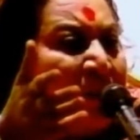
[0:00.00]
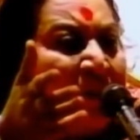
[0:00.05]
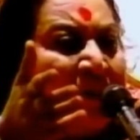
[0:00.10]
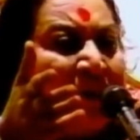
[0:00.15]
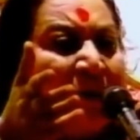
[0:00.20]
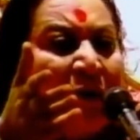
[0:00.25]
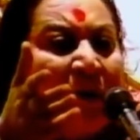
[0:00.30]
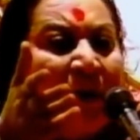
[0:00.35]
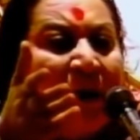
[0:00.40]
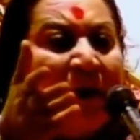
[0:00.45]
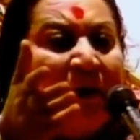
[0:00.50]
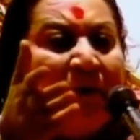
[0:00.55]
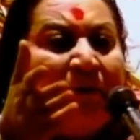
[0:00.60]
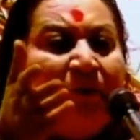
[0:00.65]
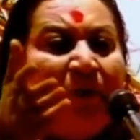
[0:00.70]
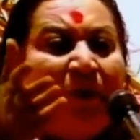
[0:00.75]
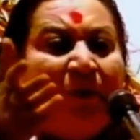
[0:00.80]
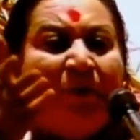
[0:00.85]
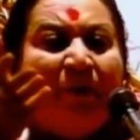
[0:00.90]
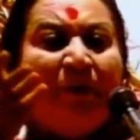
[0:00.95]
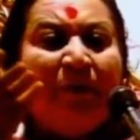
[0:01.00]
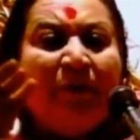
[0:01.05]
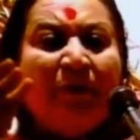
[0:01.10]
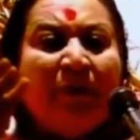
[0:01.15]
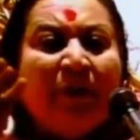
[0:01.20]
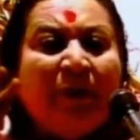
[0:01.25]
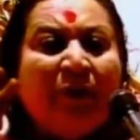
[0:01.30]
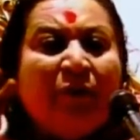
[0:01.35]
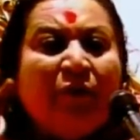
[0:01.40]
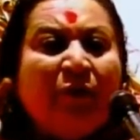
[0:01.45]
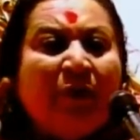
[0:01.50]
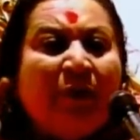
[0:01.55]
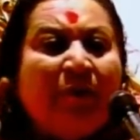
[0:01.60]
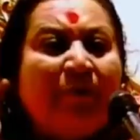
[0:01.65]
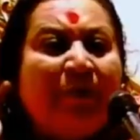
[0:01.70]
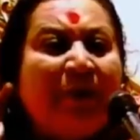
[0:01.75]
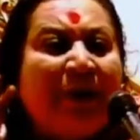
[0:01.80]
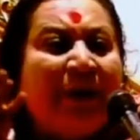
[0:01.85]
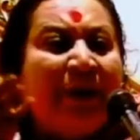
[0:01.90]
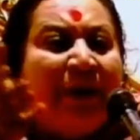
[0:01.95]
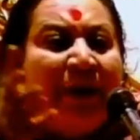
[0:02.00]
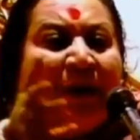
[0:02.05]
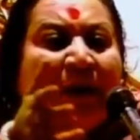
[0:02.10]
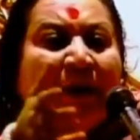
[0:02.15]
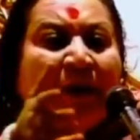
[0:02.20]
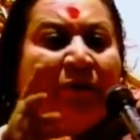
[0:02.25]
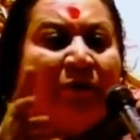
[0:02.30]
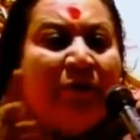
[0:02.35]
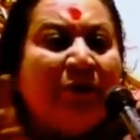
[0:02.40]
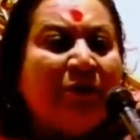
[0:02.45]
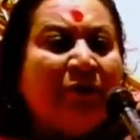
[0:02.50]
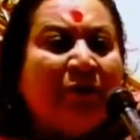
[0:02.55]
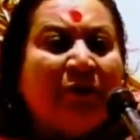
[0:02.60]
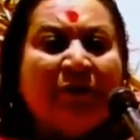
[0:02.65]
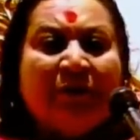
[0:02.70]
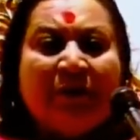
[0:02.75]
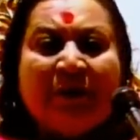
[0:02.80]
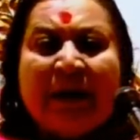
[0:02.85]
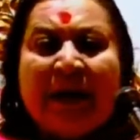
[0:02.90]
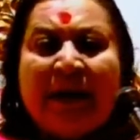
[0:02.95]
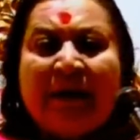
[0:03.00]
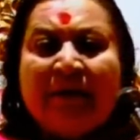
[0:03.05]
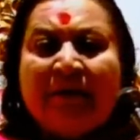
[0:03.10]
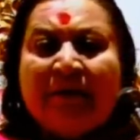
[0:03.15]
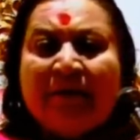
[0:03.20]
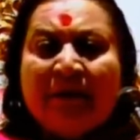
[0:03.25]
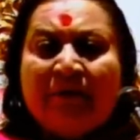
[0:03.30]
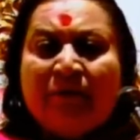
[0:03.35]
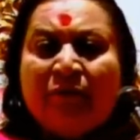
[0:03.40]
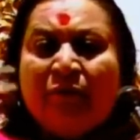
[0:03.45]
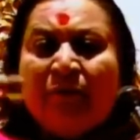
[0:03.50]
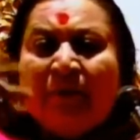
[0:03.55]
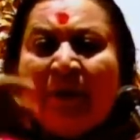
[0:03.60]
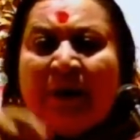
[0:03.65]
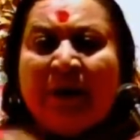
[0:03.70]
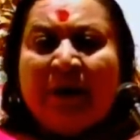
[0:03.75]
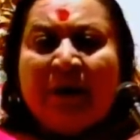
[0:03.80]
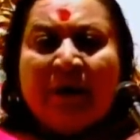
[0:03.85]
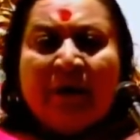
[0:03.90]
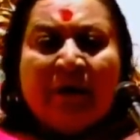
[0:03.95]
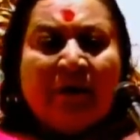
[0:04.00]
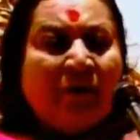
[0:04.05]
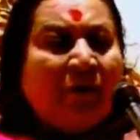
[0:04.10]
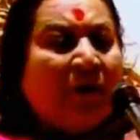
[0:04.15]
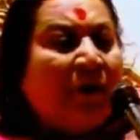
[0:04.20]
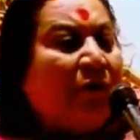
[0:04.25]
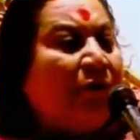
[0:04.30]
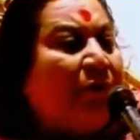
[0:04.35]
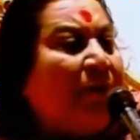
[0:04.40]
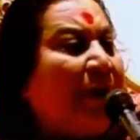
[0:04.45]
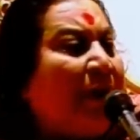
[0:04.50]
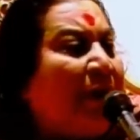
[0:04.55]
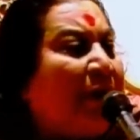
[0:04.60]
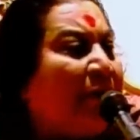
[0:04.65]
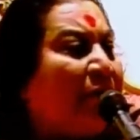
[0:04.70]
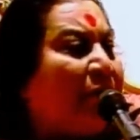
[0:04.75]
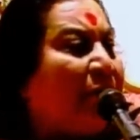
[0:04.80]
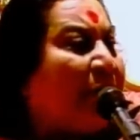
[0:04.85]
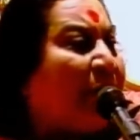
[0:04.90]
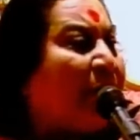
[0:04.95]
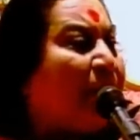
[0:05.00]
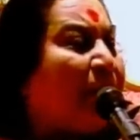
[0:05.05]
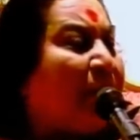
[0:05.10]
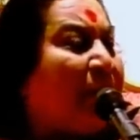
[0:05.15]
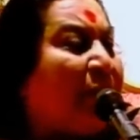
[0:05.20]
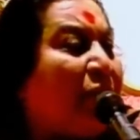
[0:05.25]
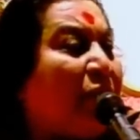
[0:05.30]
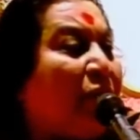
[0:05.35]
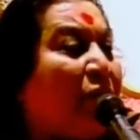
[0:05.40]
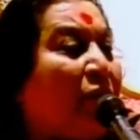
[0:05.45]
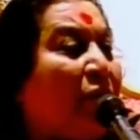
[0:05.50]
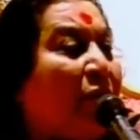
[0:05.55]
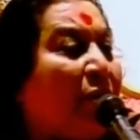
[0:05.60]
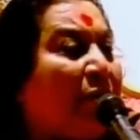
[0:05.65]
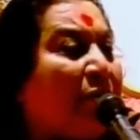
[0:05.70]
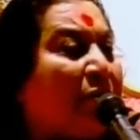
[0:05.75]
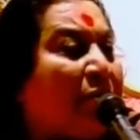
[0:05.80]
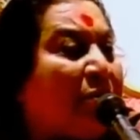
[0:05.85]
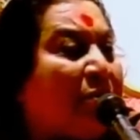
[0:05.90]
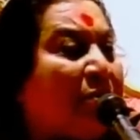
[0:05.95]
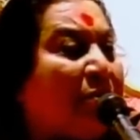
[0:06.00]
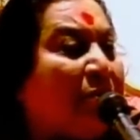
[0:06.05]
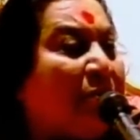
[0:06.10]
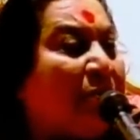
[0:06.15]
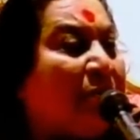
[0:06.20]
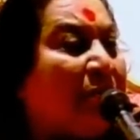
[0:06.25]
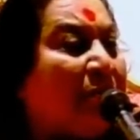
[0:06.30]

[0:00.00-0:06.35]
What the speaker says: It's all right, people who have built their houses on sands have to worry. Not we, we have built on rocks.